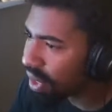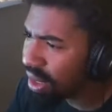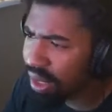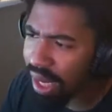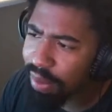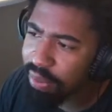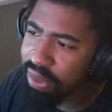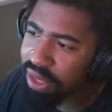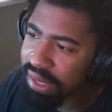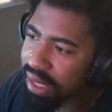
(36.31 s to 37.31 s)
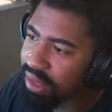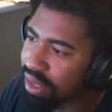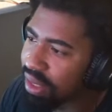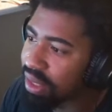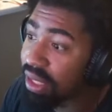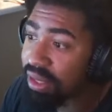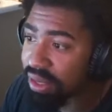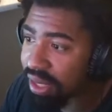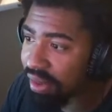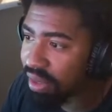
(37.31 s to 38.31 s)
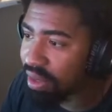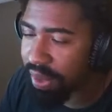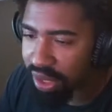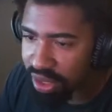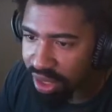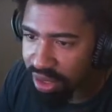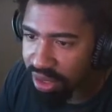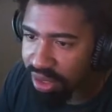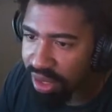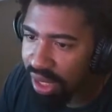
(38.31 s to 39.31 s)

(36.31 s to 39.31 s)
Today, I'm going to be discussing Season 7, the big changes,